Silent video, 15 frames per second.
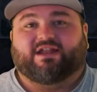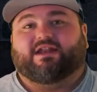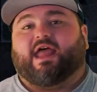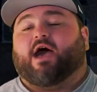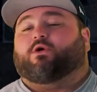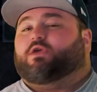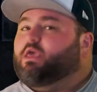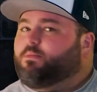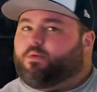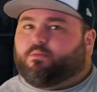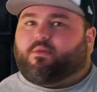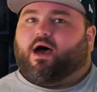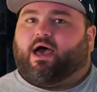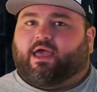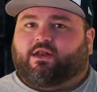Now, keep in
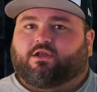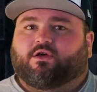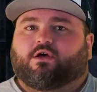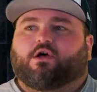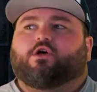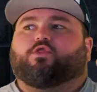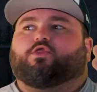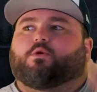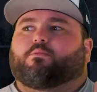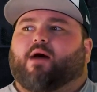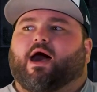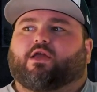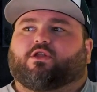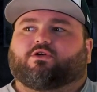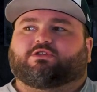mind, the
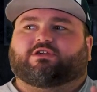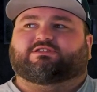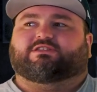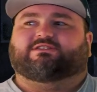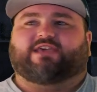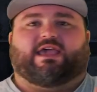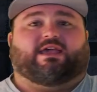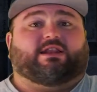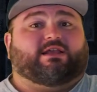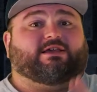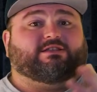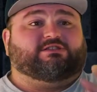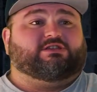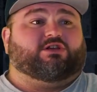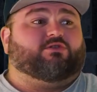model doesn't take into
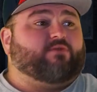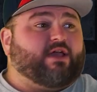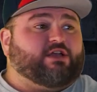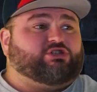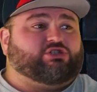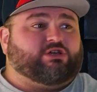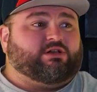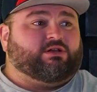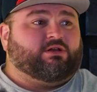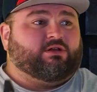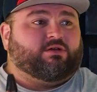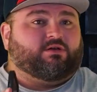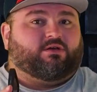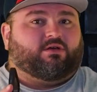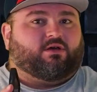consideration
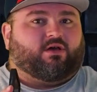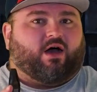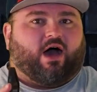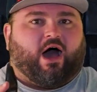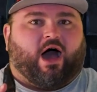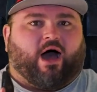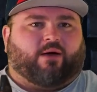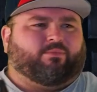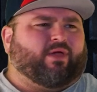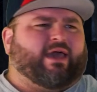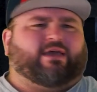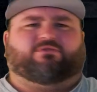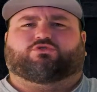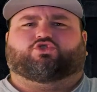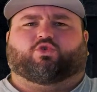
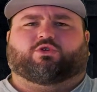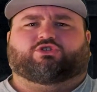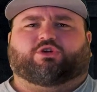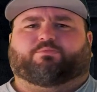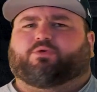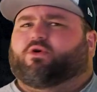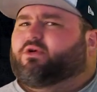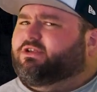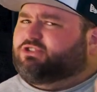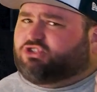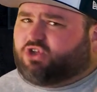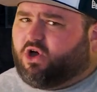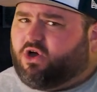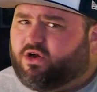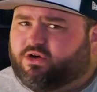like Georgia pulling
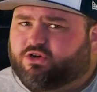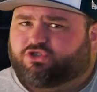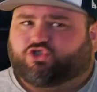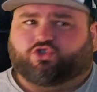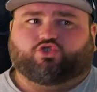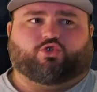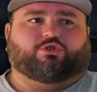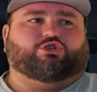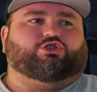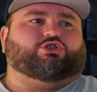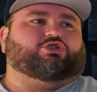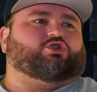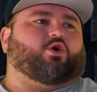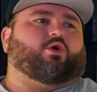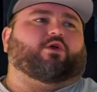starters or Georgia
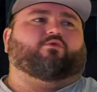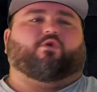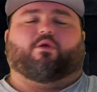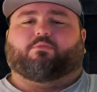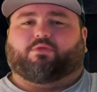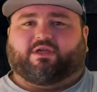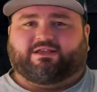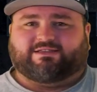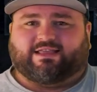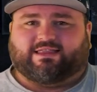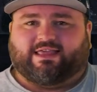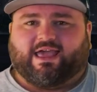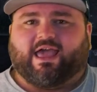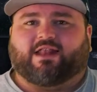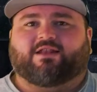just calling run plays at
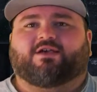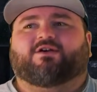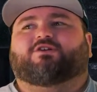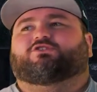the end.